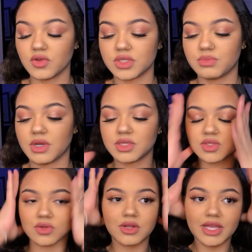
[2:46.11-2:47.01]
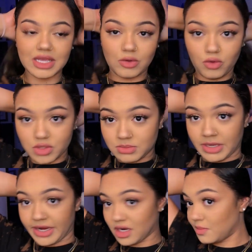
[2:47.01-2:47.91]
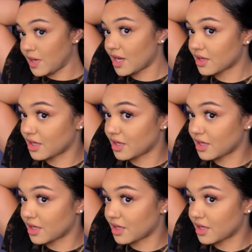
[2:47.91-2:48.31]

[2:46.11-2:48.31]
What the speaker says: loose bun so it holds my hair back,